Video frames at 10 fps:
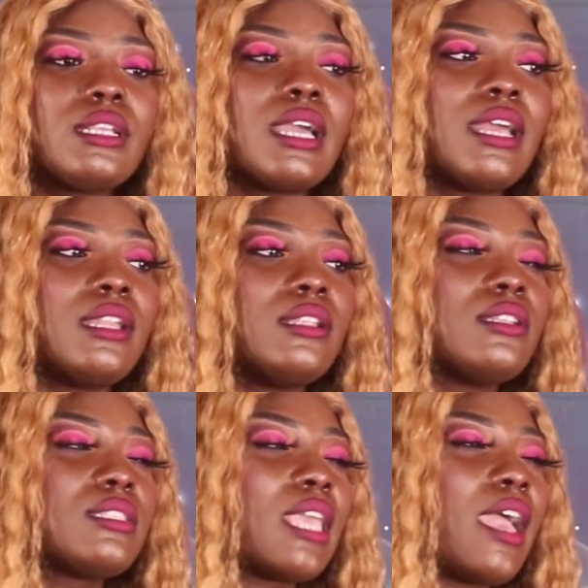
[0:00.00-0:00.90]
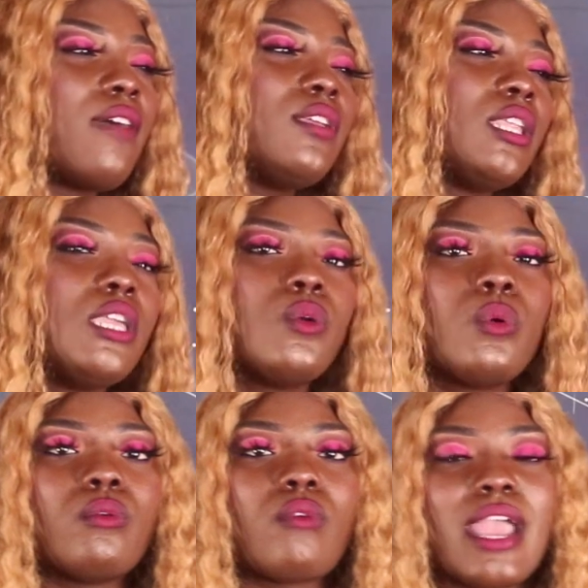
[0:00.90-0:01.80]
kind of just having
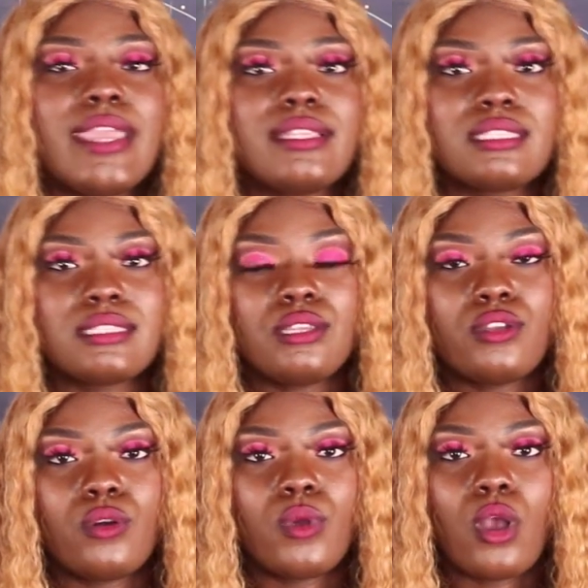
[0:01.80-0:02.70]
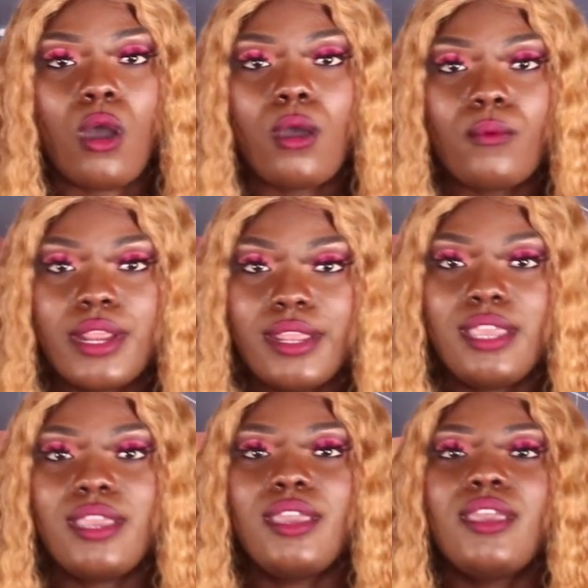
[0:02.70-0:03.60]
equal rights. You know, we're
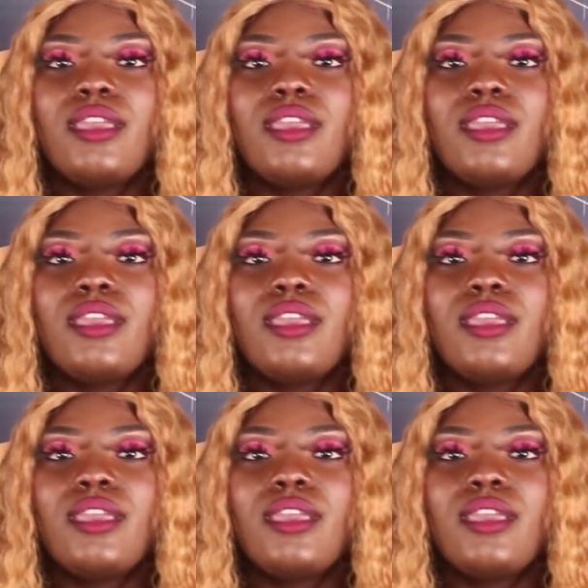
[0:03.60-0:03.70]
already